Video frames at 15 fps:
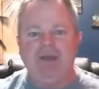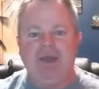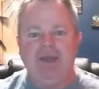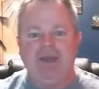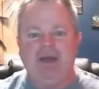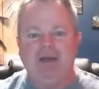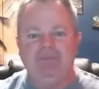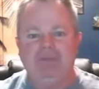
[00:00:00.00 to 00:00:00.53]

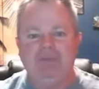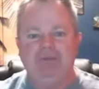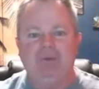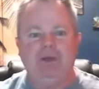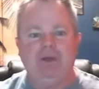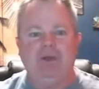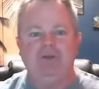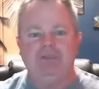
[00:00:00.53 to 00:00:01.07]
And
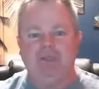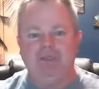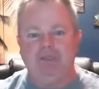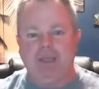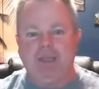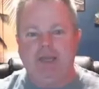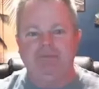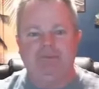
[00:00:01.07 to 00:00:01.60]
we're closing
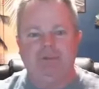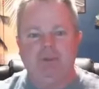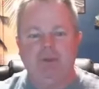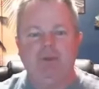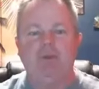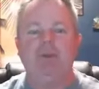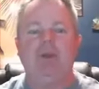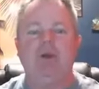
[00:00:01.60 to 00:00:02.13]

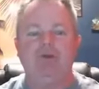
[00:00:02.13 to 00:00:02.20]
we're